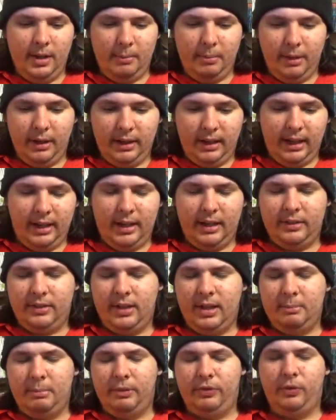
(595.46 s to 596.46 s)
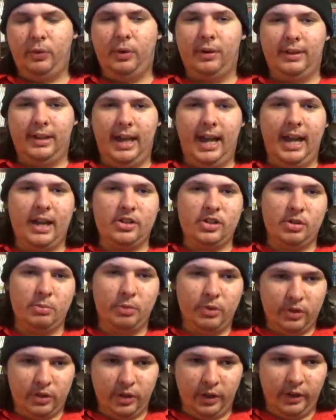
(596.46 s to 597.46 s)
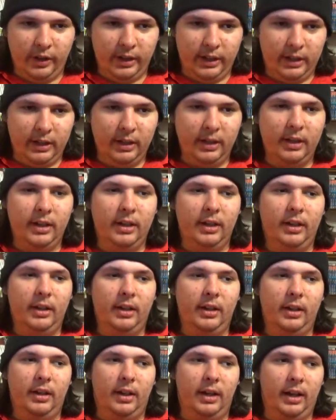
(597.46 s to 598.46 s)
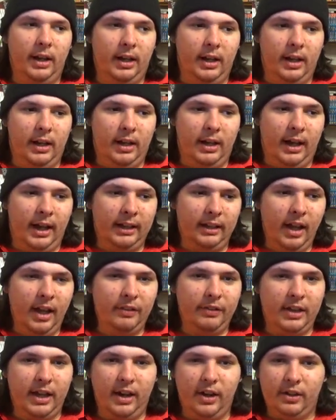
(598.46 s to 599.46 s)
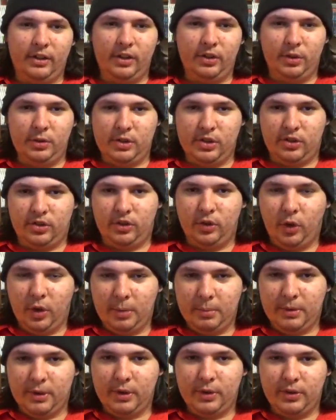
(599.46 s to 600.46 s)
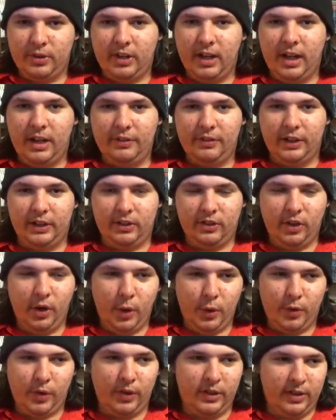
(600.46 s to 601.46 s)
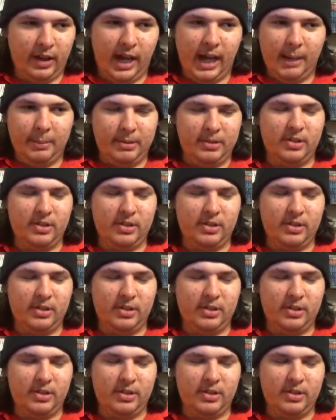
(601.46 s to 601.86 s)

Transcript: But like I said before, the action was good. I love characters who just storm through stuff, like, so over the top.